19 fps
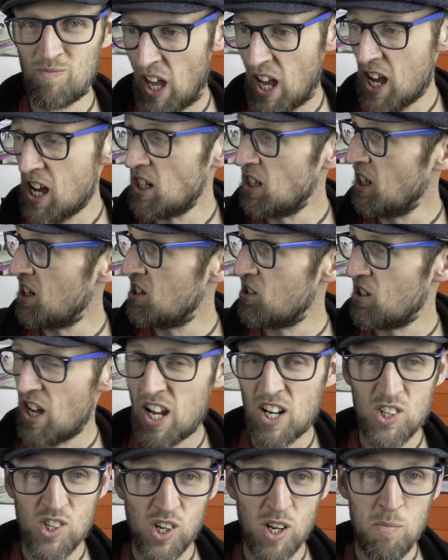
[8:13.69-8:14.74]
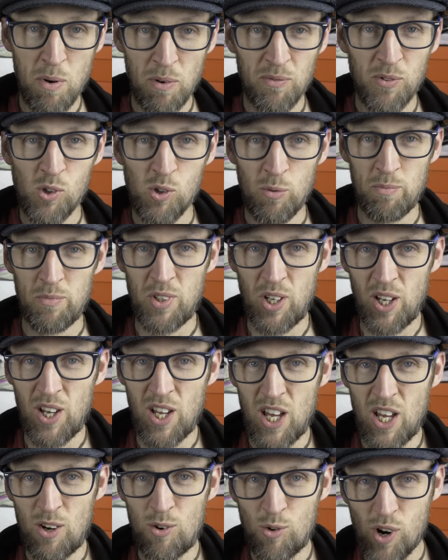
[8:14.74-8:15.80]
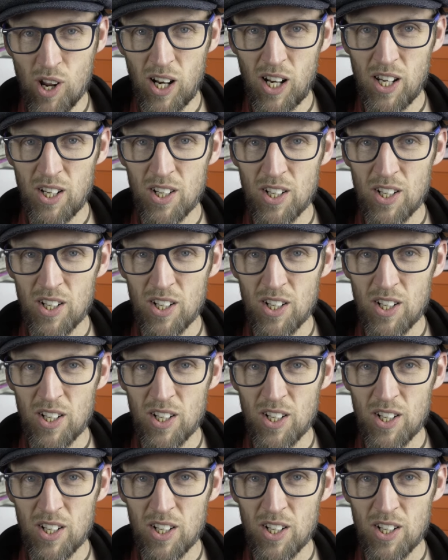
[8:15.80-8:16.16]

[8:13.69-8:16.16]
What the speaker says: and it actually performed really